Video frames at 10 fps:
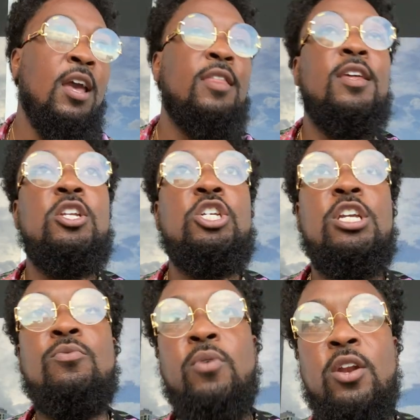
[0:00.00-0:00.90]
Then
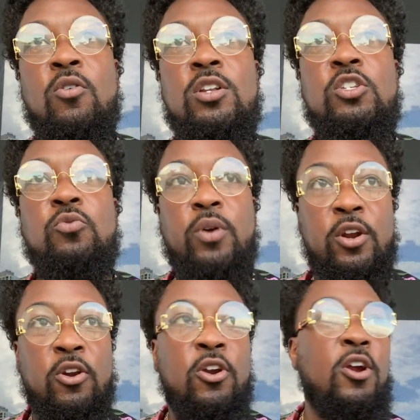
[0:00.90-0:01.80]
she went on
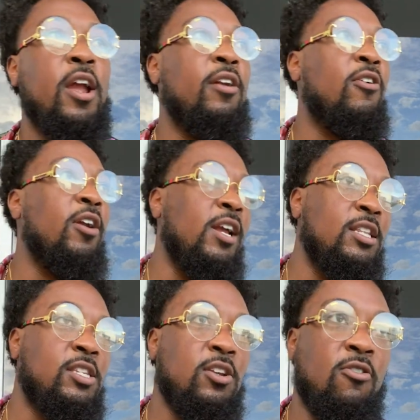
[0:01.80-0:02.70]
Twitter and her
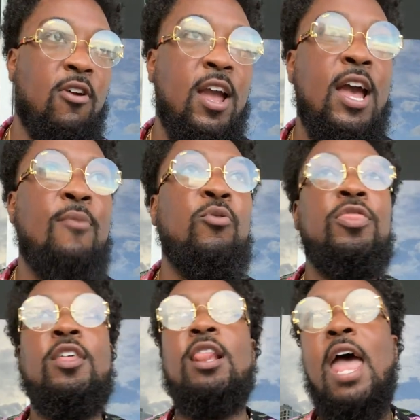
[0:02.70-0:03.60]
Instagram
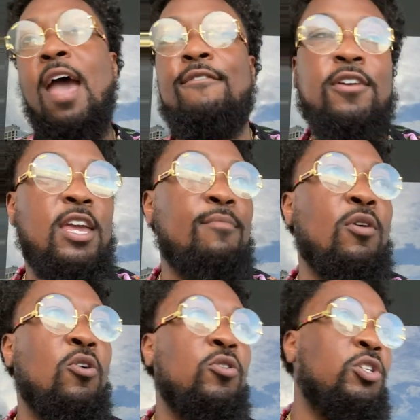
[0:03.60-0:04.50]
with the laughing
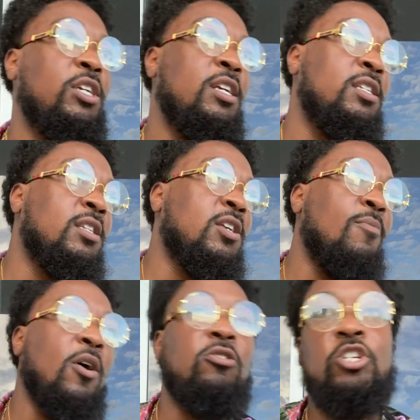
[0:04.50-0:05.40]
emojis and
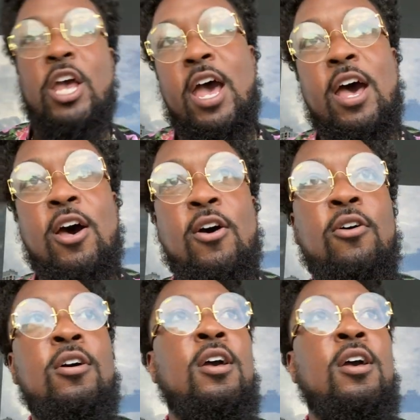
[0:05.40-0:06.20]
talking about, child,